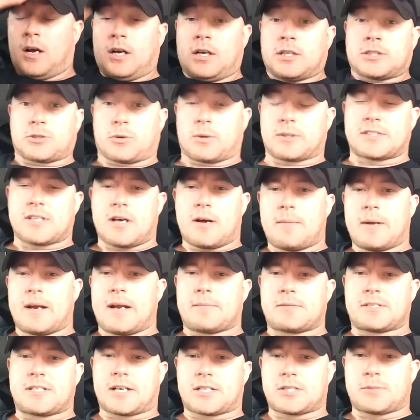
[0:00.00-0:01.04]
So what's up, my
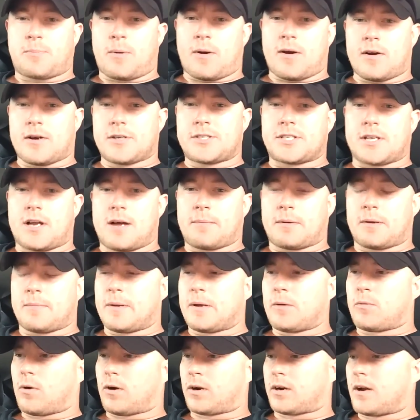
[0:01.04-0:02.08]
name is Dick Spurge. I'm going to
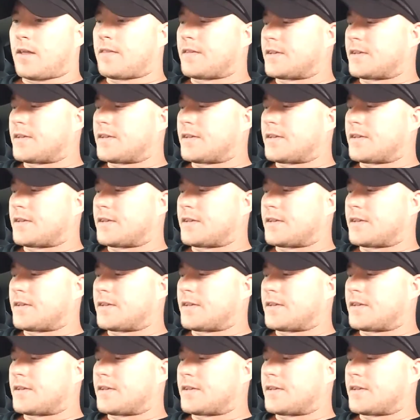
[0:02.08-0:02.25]
be working on